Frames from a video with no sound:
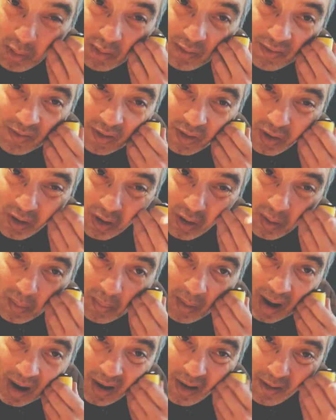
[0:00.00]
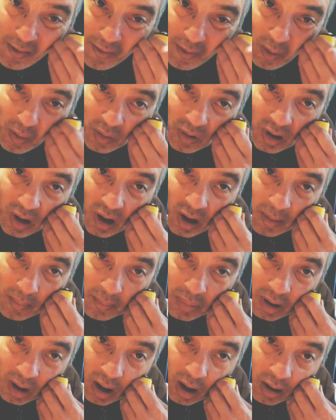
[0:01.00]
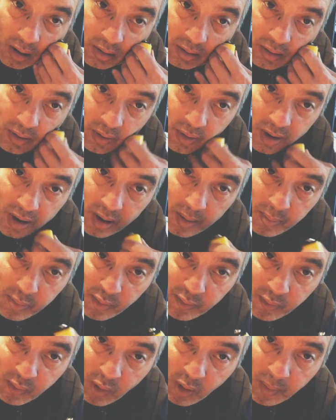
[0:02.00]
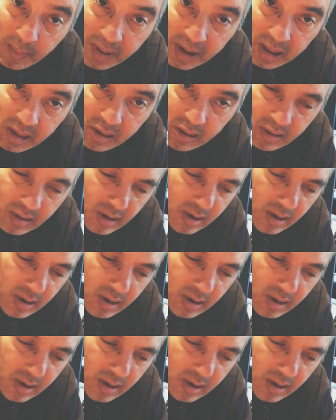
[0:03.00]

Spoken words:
for your microphone to unplug during a performance.